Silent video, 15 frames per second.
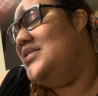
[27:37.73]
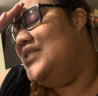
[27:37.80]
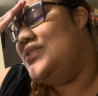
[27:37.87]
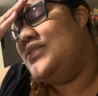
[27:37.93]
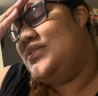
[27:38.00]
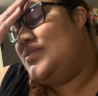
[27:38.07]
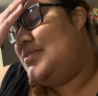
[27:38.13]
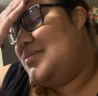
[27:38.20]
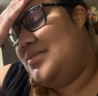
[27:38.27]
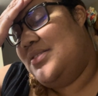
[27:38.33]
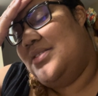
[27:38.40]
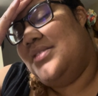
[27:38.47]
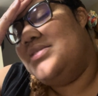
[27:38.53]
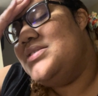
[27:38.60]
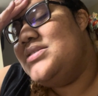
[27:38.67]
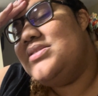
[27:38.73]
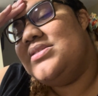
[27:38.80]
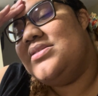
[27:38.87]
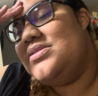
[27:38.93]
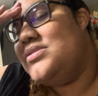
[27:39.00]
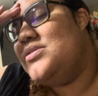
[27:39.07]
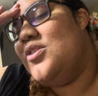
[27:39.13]
just
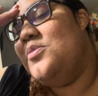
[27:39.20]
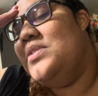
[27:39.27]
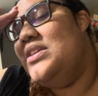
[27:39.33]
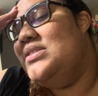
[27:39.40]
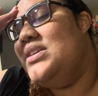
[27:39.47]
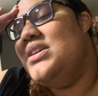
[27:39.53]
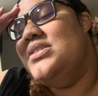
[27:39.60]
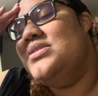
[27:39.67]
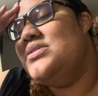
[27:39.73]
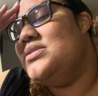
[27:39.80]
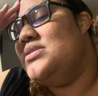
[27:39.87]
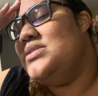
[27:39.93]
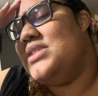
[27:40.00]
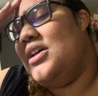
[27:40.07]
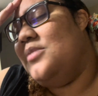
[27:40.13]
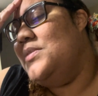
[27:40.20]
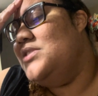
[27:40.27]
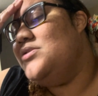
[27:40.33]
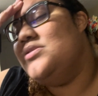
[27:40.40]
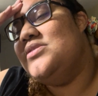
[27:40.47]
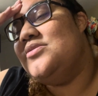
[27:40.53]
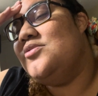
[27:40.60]
so many things since
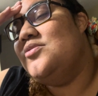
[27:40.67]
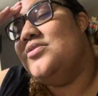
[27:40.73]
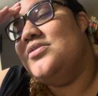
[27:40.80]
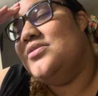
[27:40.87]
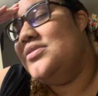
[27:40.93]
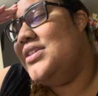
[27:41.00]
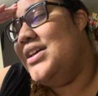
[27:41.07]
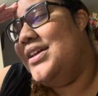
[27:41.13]
elementary school.